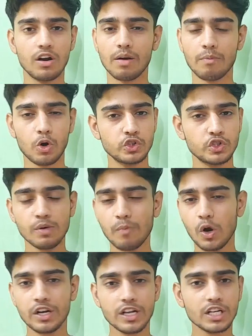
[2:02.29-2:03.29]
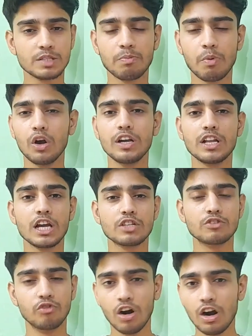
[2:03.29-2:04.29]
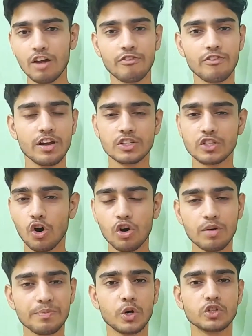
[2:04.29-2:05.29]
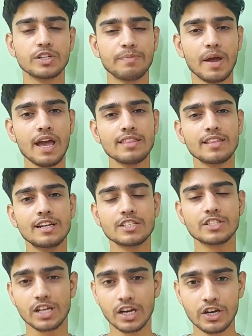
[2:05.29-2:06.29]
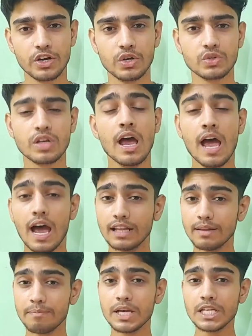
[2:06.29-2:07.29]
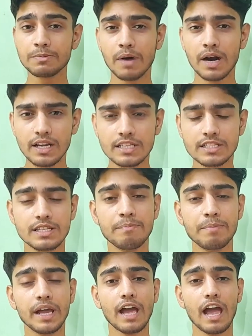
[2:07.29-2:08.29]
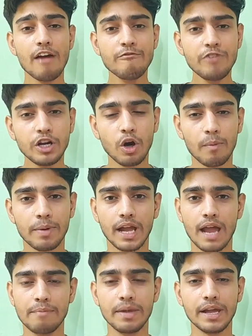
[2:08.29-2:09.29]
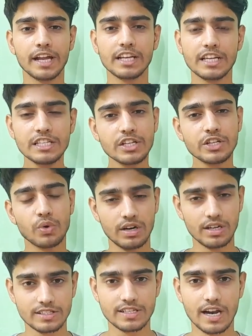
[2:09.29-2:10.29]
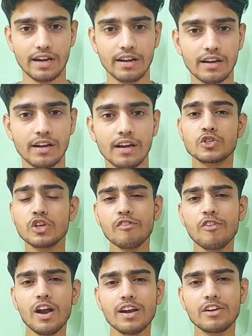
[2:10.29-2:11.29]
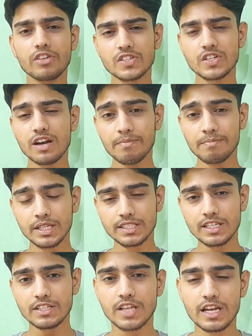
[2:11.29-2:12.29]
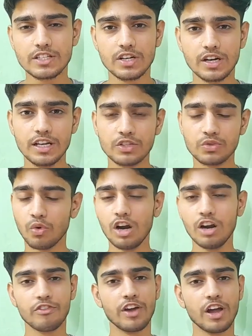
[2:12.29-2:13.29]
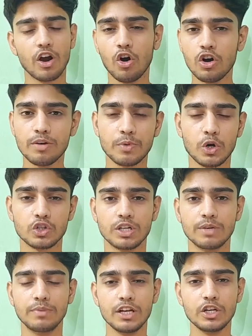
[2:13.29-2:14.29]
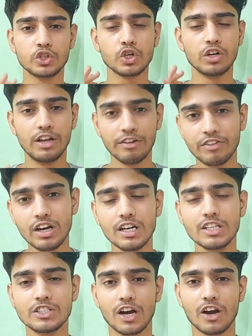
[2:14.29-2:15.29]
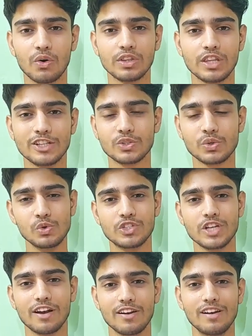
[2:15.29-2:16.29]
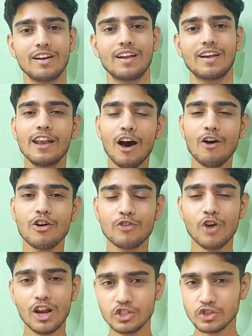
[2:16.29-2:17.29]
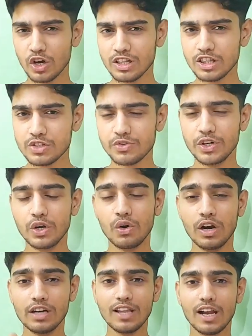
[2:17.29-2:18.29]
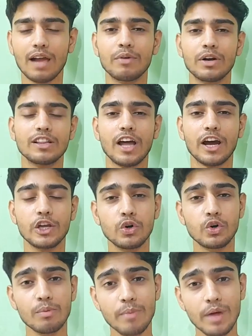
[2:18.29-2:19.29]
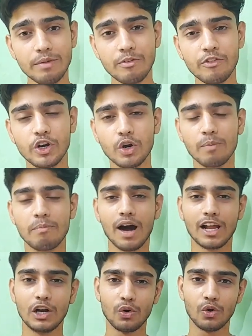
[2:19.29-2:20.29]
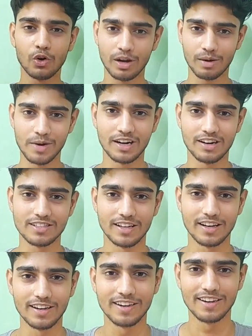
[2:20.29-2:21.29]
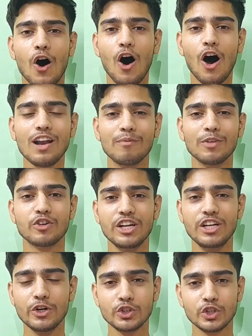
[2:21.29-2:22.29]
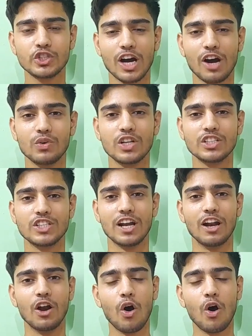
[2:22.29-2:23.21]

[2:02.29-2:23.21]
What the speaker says: learn about geopolitics, politics, world affairs, entrepreneurship, and the list continues. And the best part is they break every topic and make it easy to understand. So if you are interested in business case studies, world affair, entrepreneurship, then you should definitely check out Think School channel. Now, if you are enjoying this video, hit the like button taki YouTube meri bhi video baki logo ko recommend kar sake. On number 3, you should check out the channel